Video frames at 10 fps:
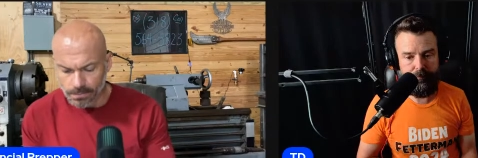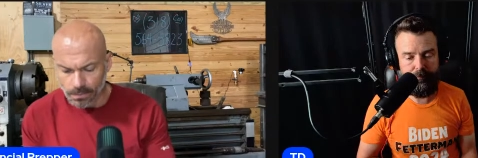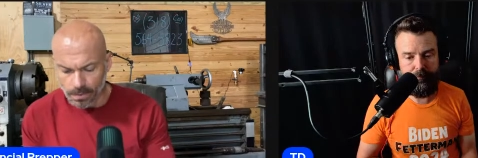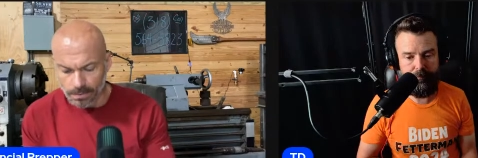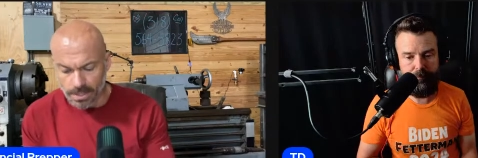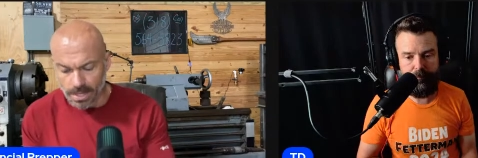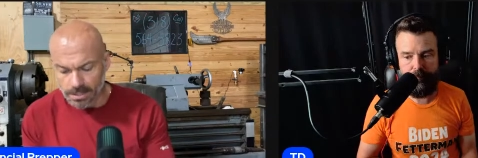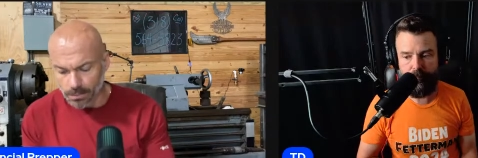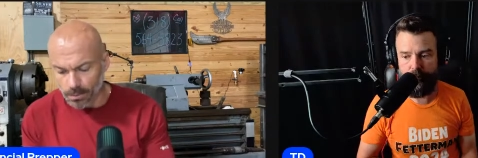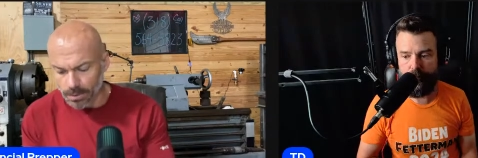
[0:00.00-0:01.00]
Speaker 1: I was actually
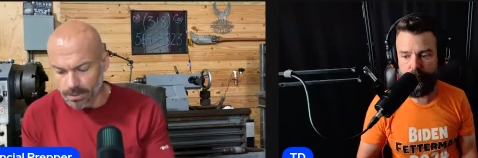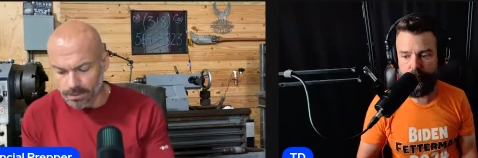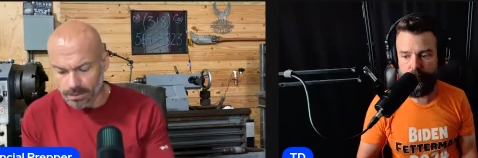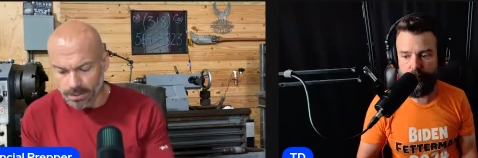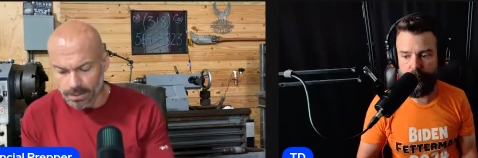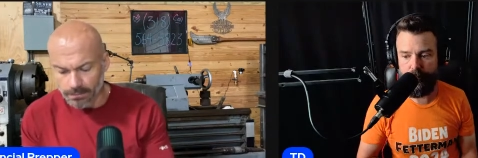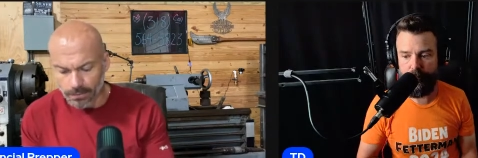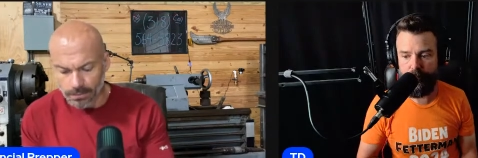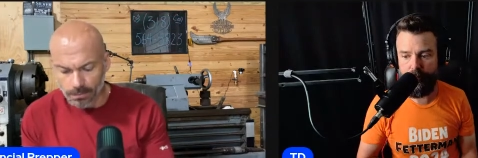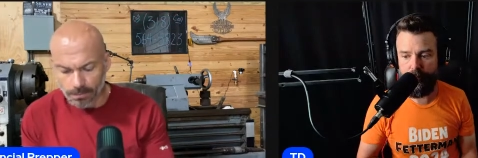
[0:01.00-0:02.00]
working on it for
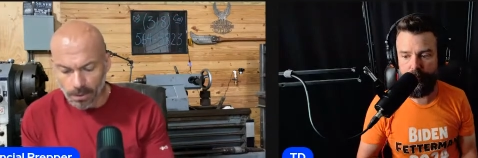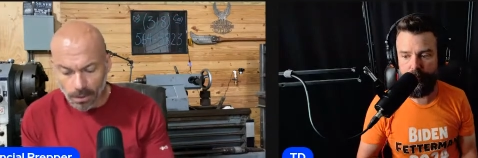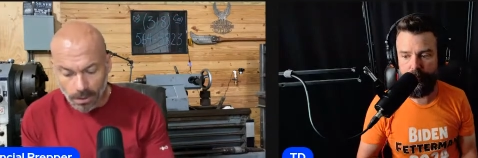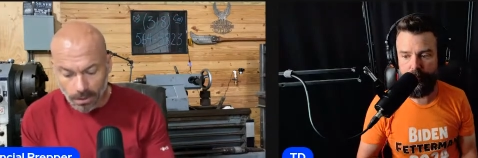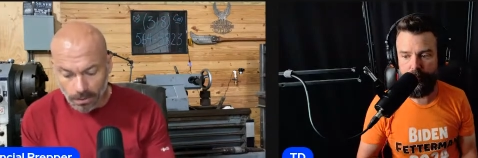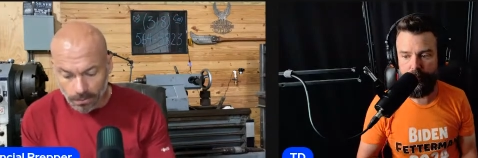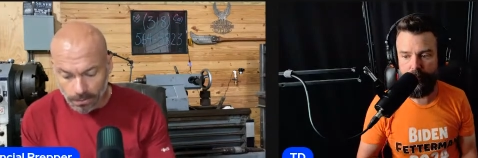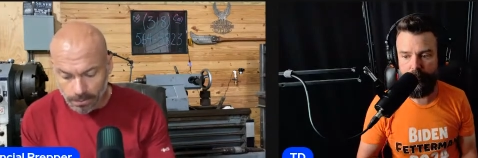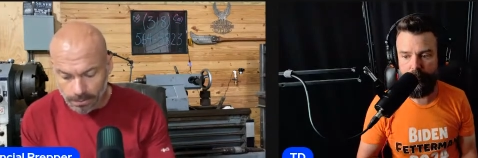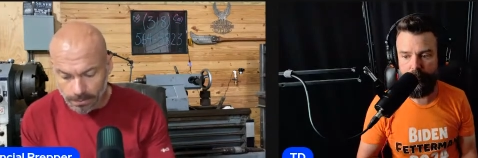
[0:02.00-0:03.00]
tomorrow,
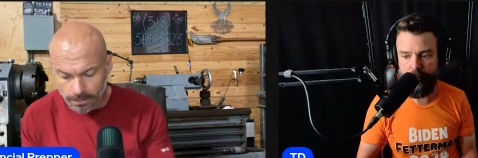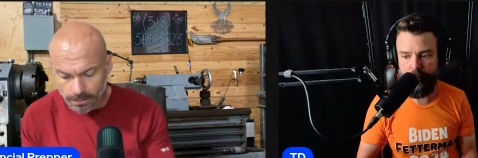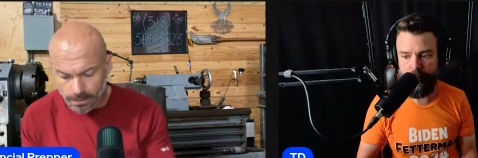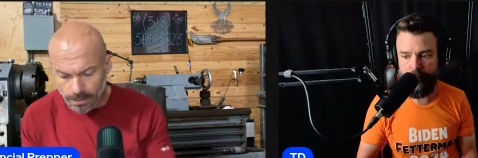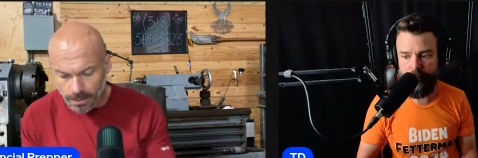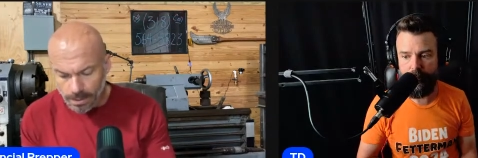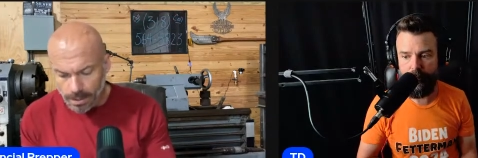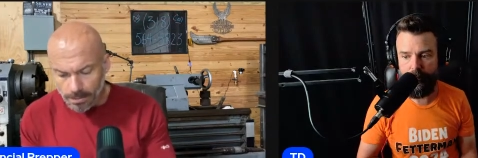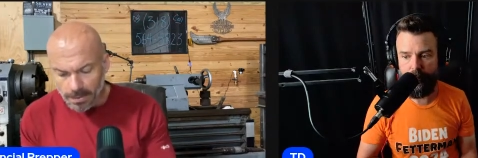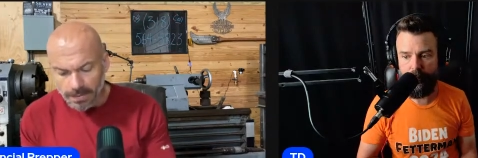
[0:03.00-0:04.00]

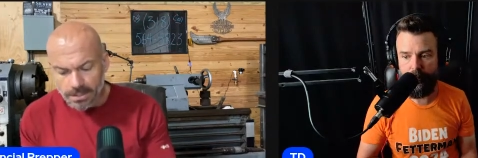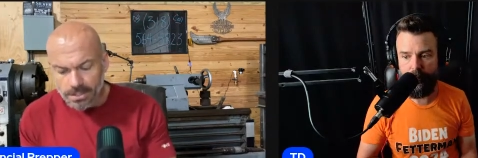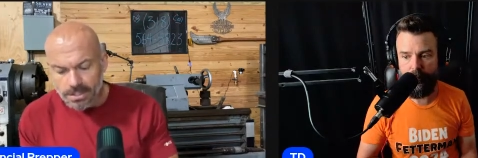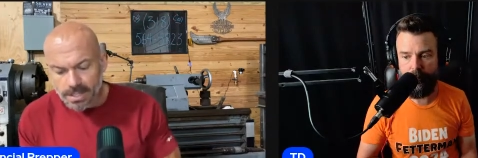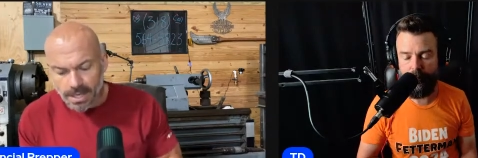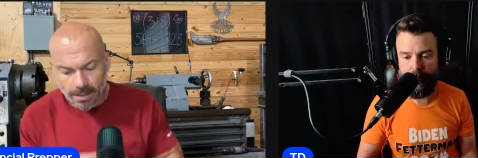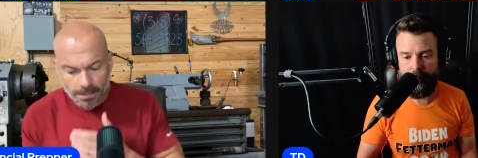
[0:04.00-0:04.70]
but this just came